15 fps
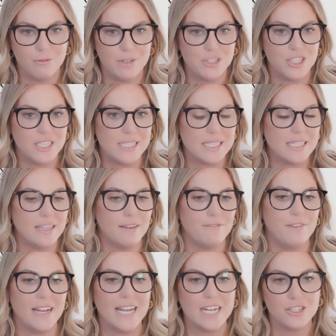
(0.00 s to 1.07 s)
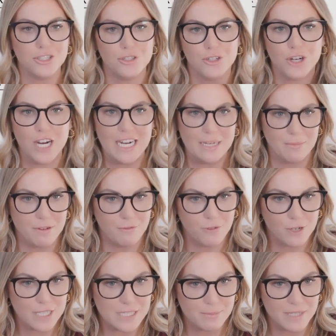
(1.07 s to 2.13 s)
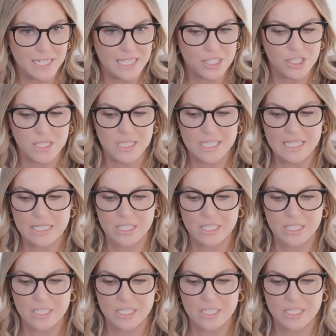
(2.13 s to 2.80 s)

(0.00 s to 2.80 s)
which is the Financial Crime Enforcement Agency.